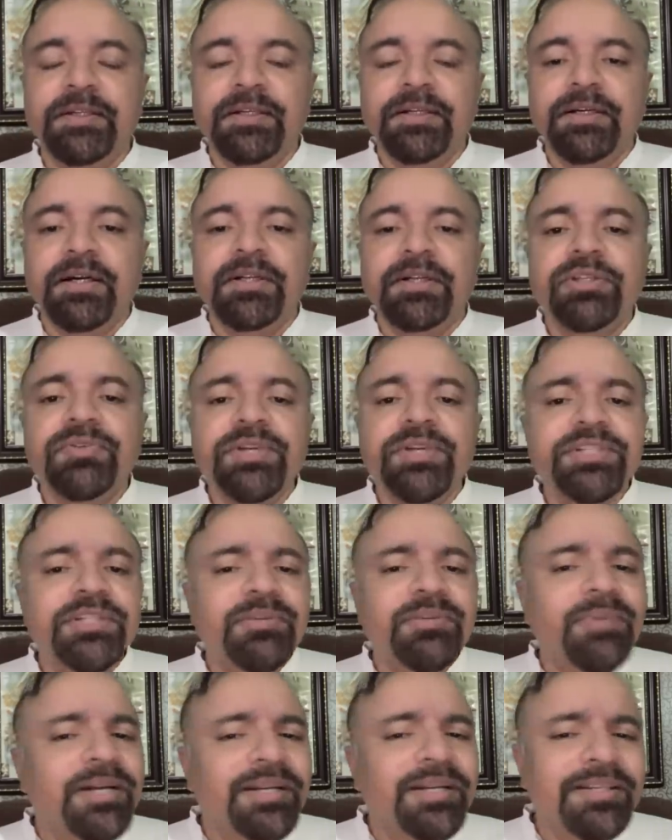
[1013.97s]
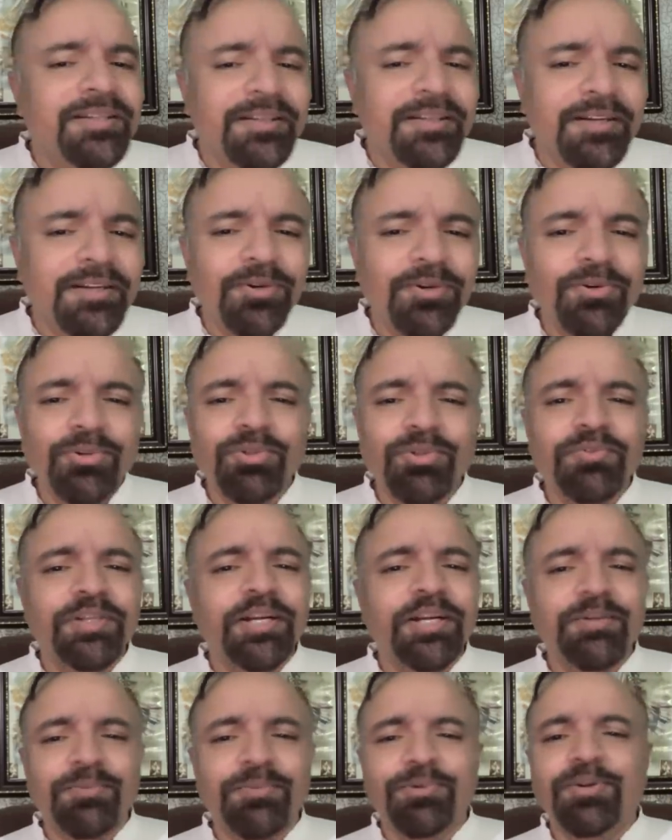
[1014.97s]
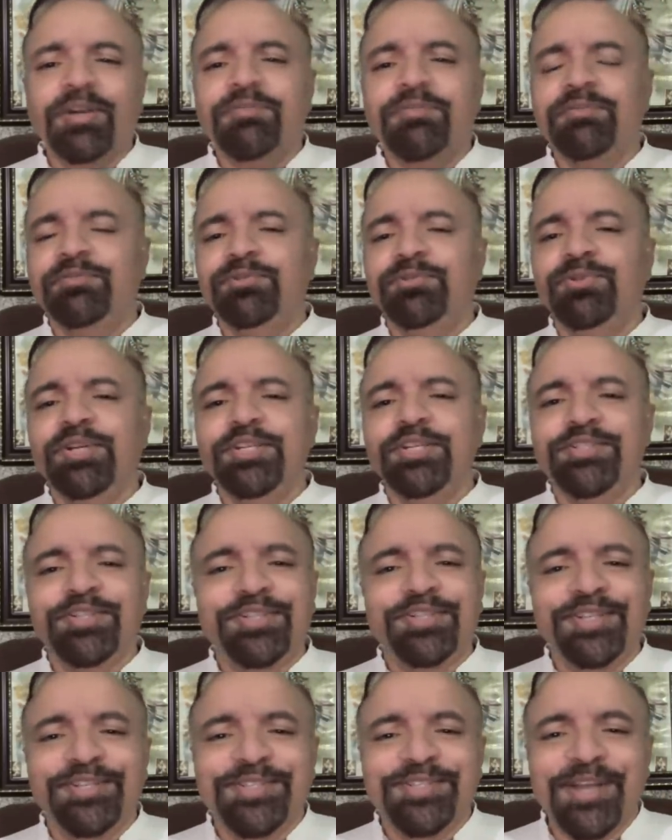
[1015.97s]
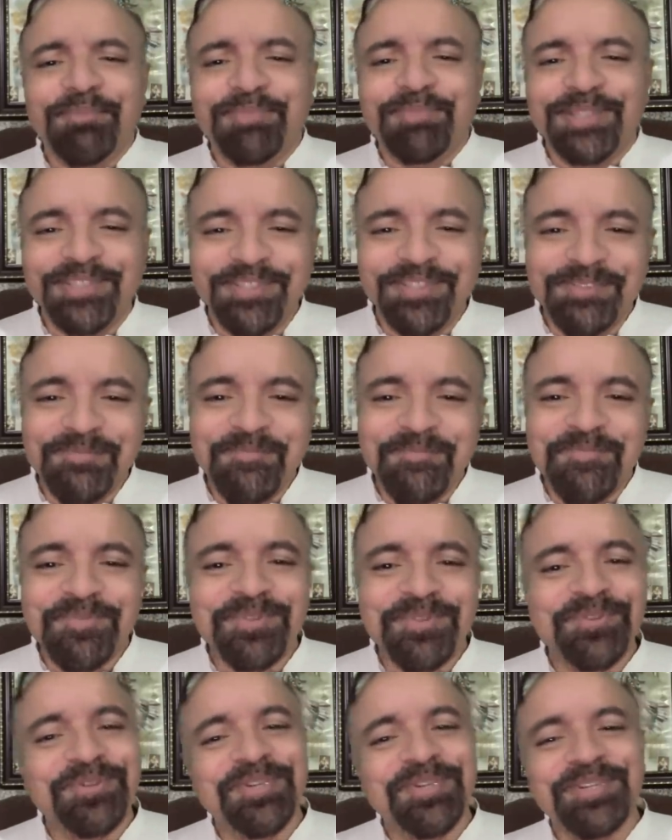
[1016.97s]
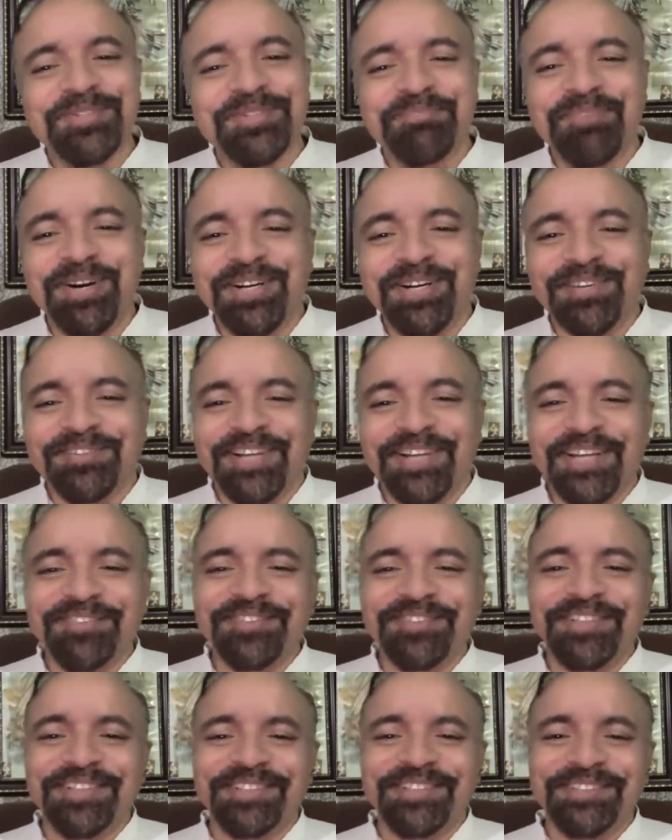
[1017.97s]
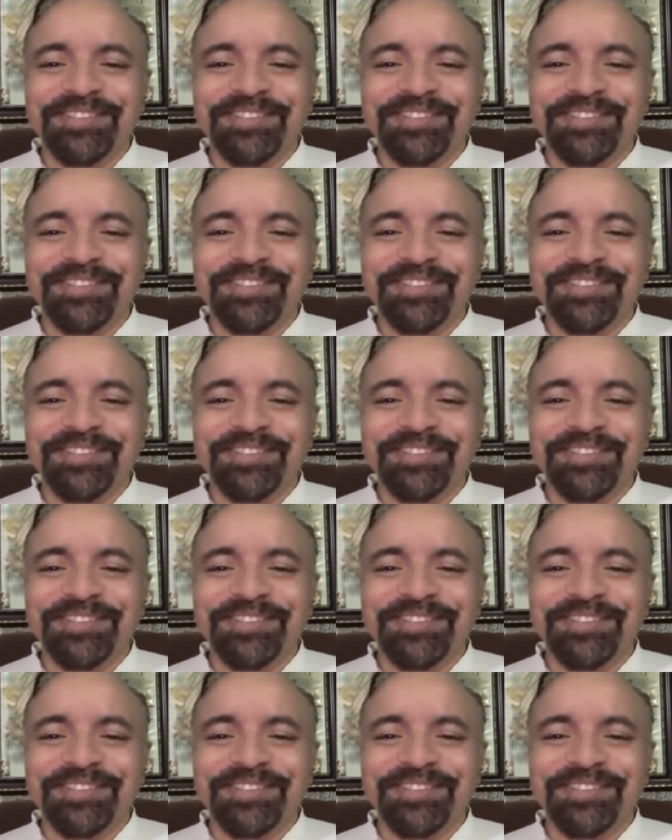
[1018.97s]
Otherwise, if we are now, we get bored after a few days. Nothing is happening. This is part of life here.